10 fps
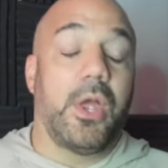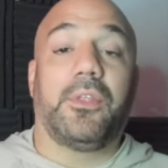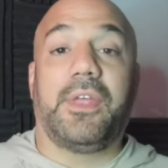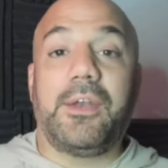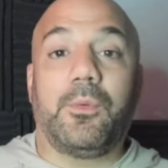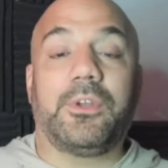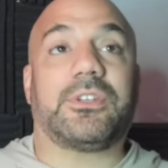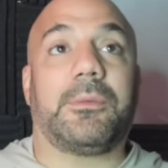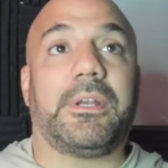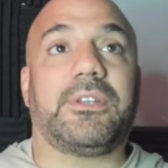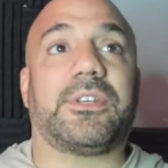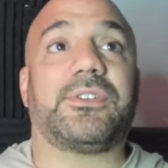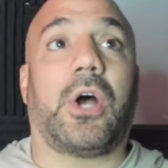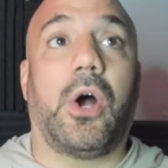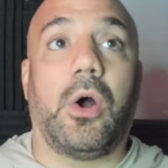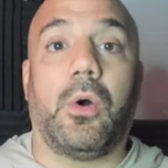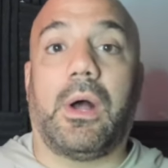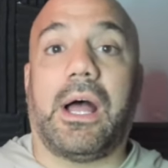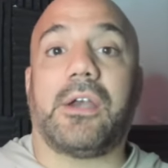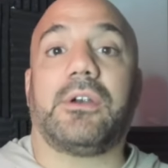Then when somebody says, oh,
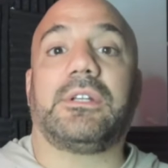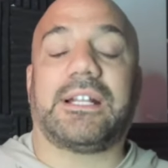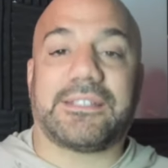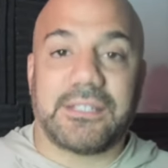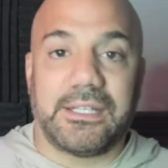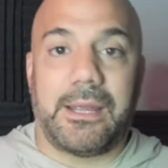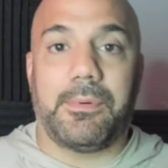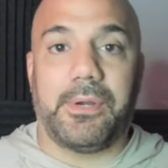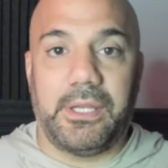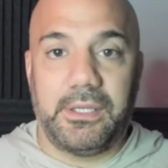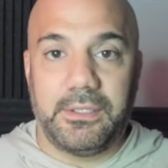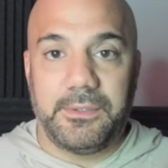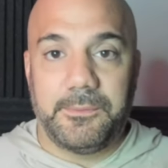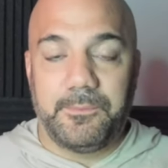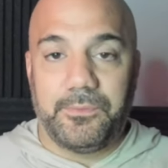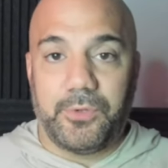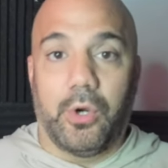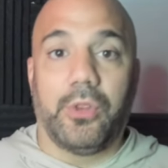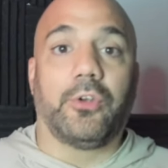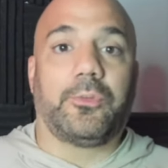I heard that celebrity
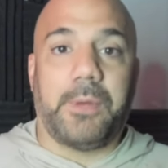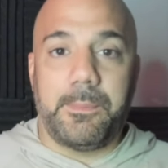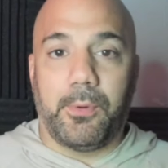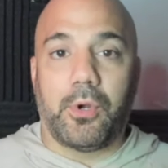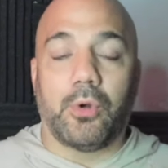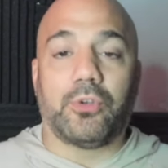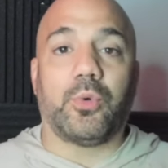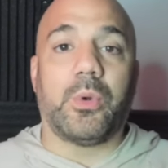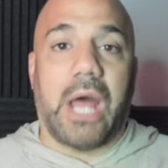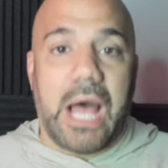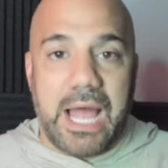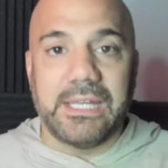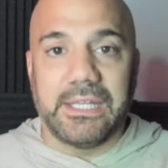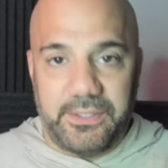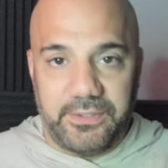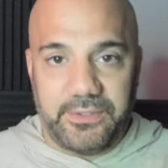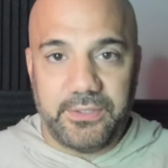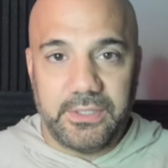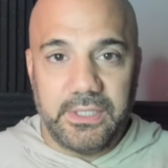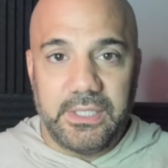or those people go to an island,
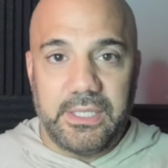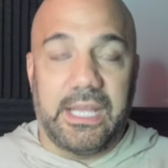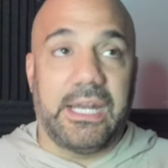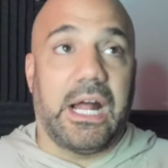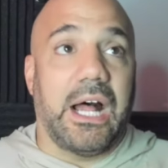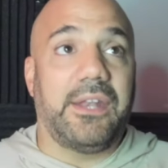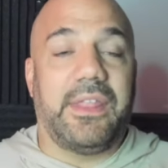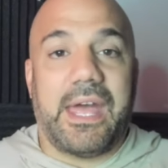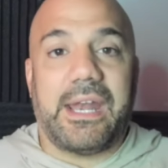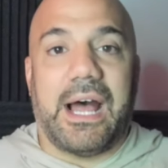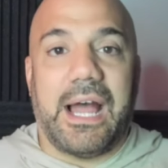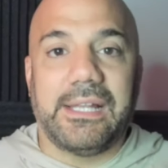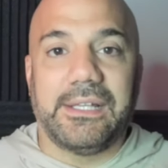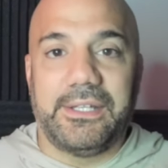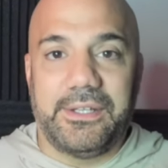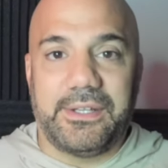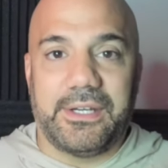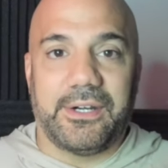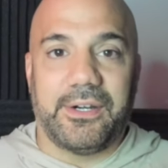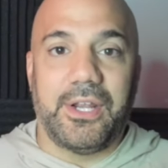and on that island,
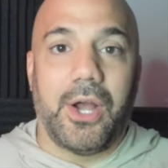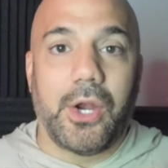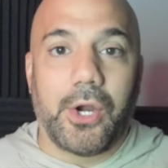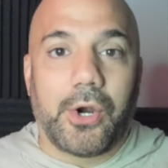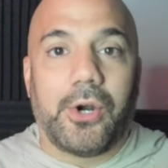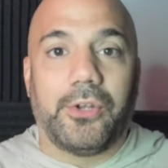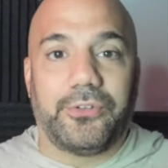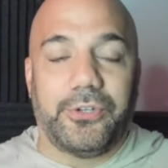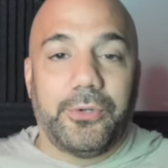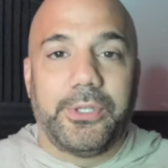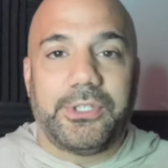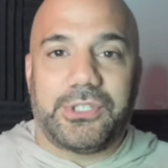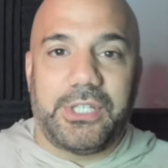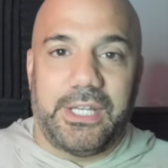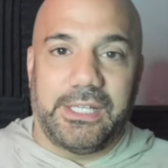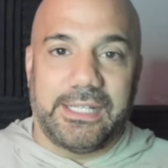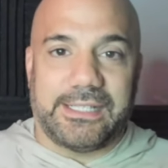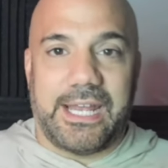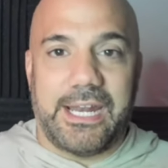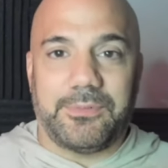there are young girls doing shit like
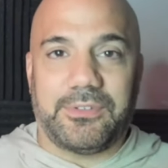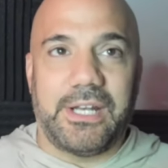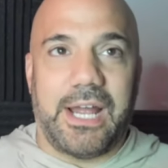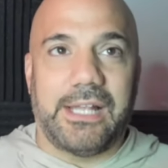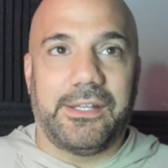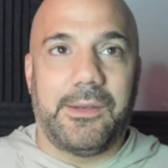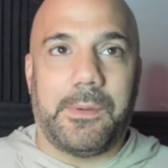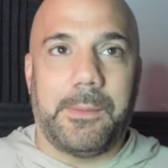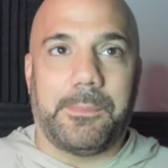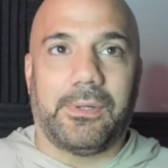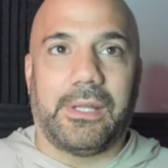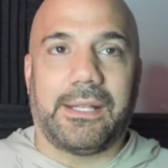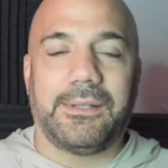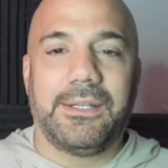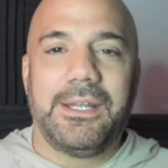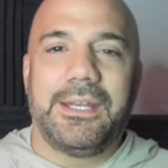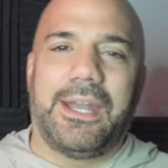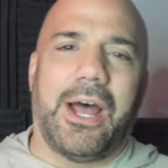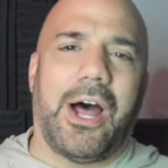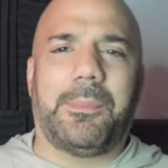that Epstein Island. And people are like,
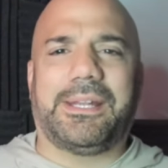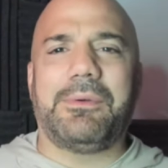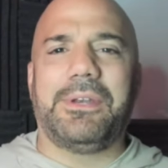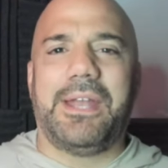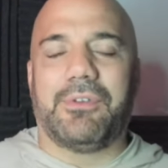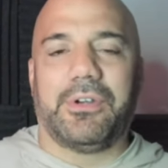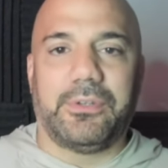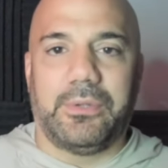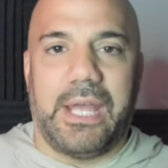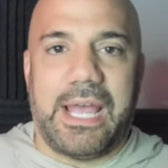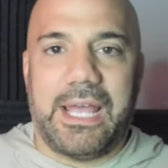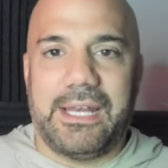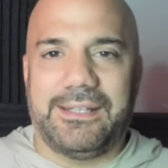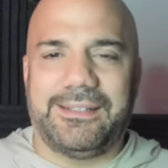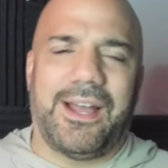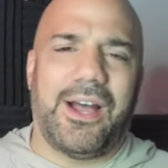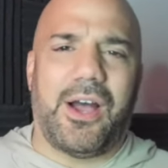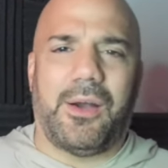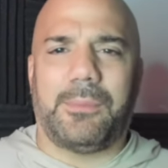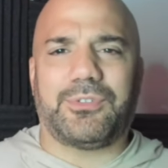nah, but they would never do that.
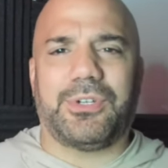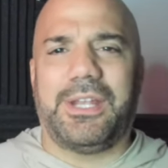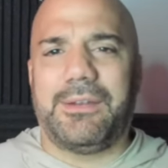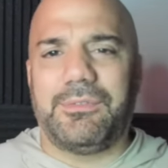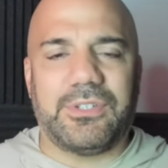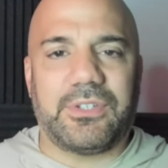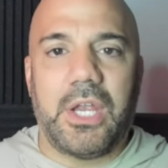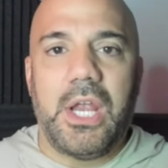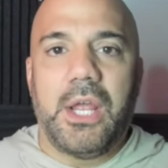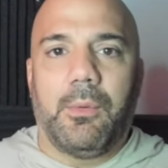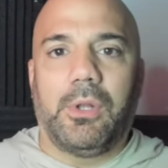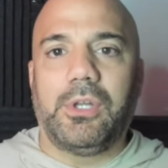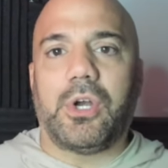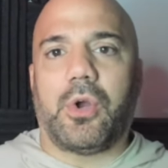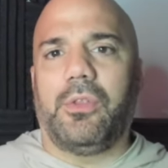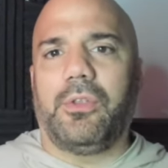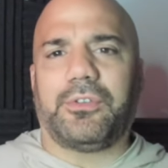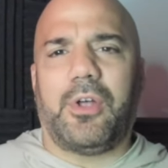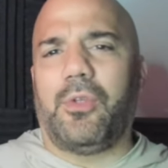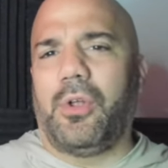Nah, I'm sure they would just, well, look,
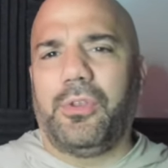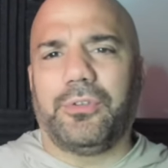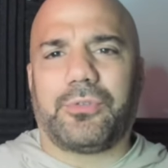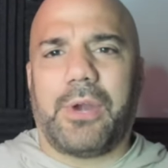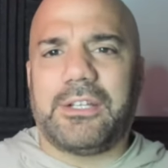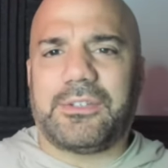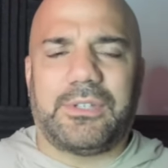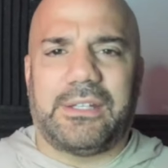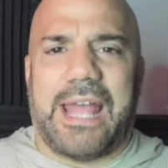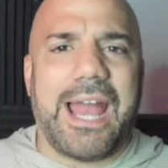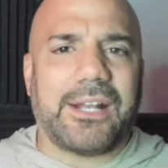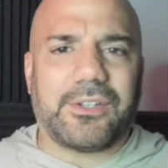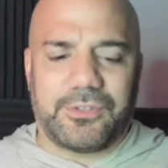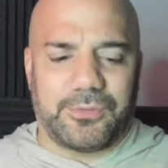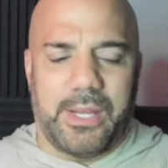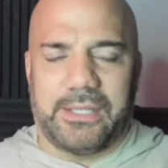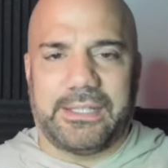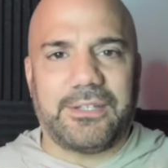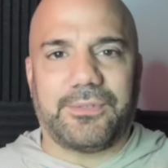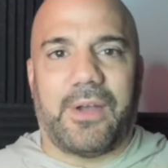all those great actors went,
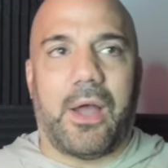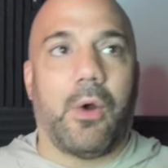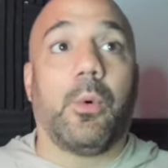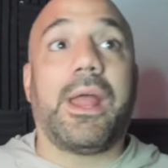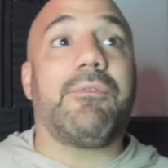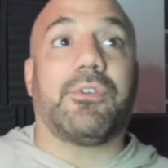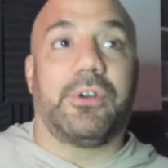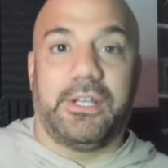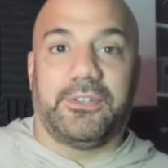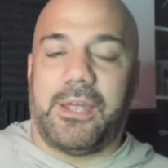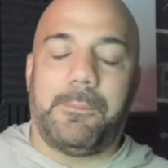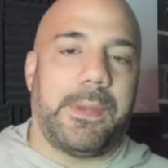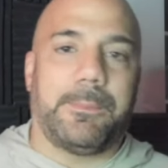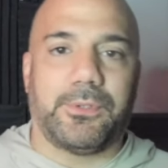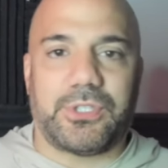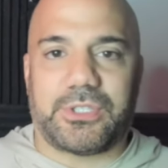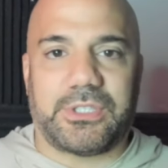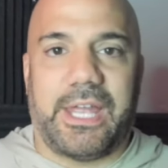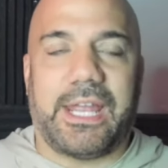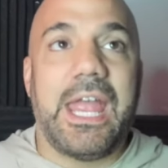that's fine, or whatever it is, and people just
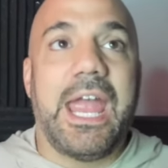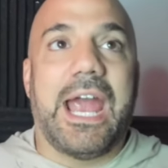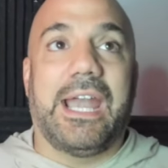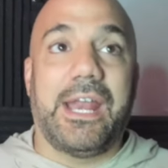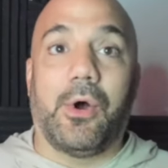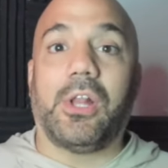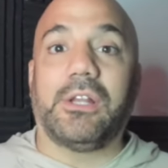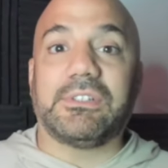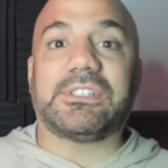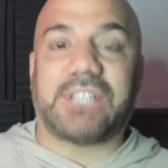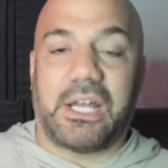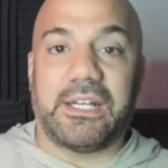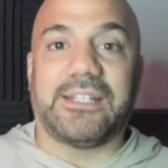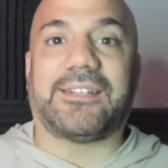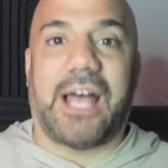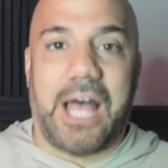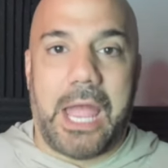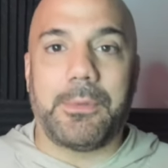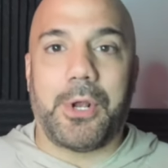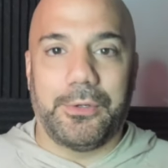like, and then all of a sudden
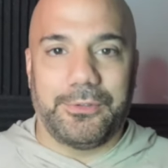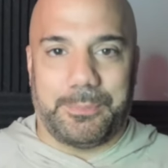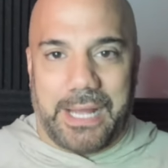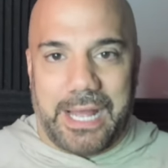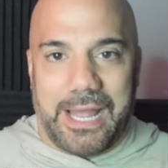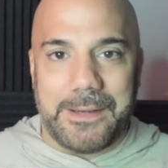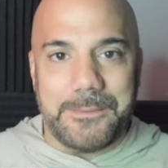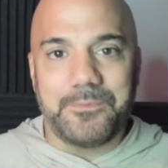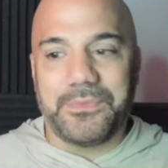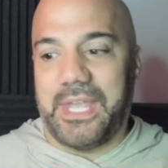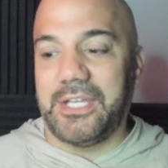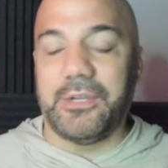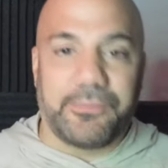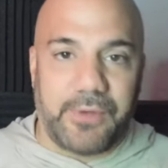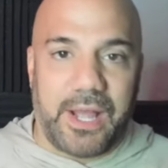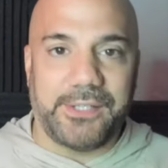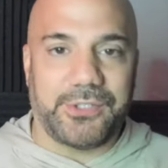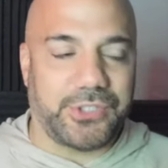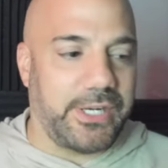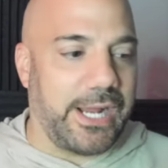time goes by and you find
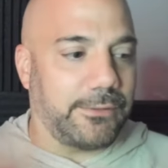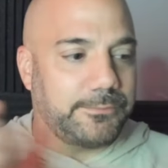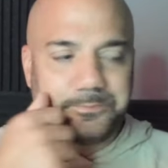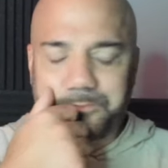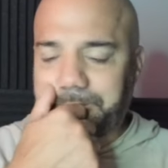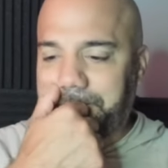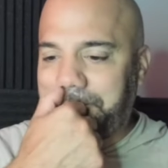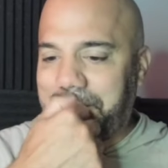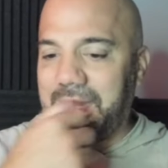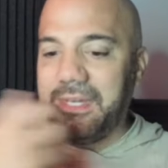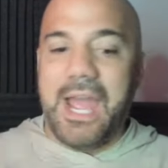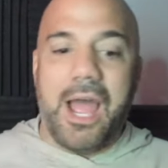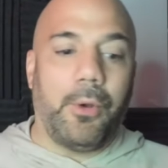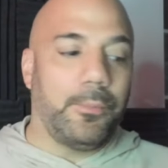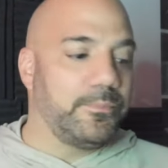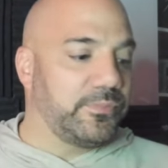shit out. Now,